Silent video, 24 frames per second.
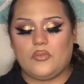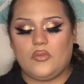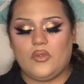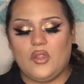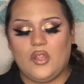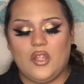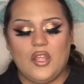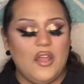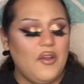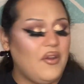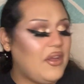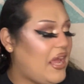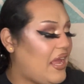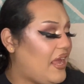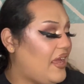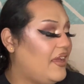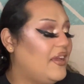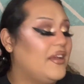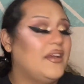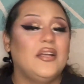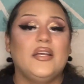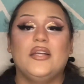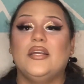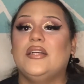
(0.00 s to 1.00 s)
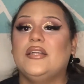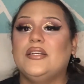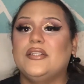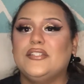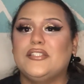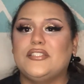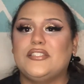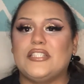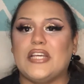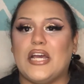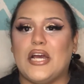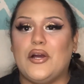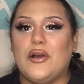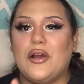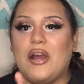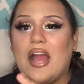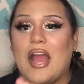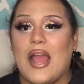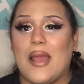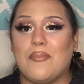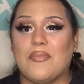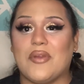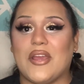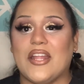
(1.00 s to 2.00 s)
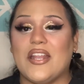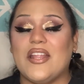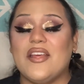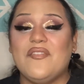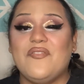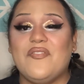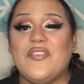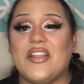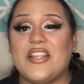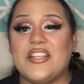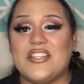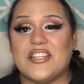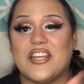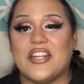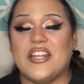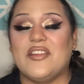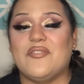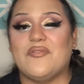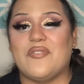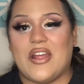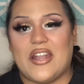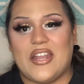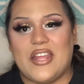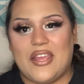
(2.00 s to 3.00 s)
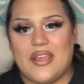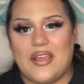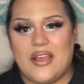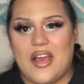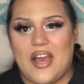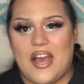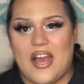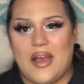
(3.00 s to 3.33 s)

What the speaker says: Okay, so I'm gonna finish getting ready,